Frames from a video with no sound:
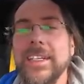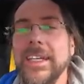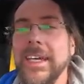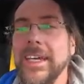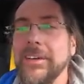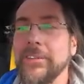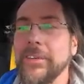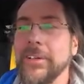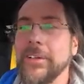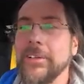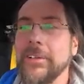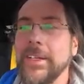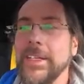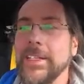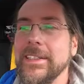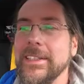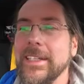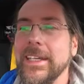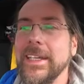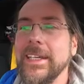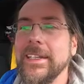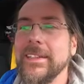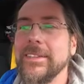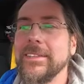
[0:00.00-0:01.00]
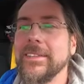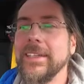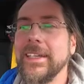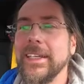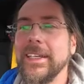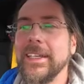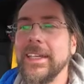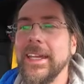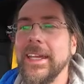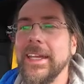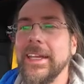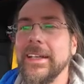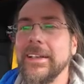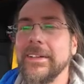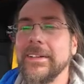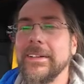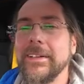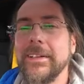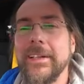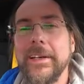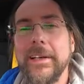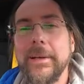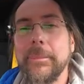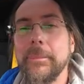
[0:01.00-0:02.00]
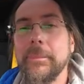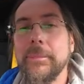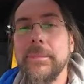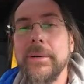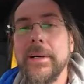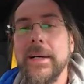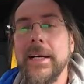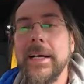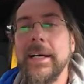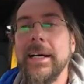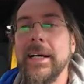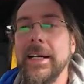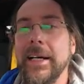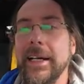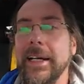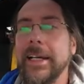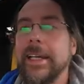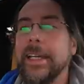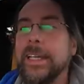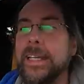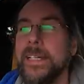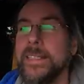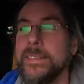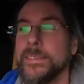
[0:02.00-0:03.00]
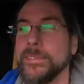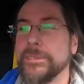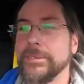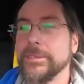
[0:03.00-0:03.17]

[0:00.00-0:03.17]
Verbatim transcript: Have a great day and take care. Bye.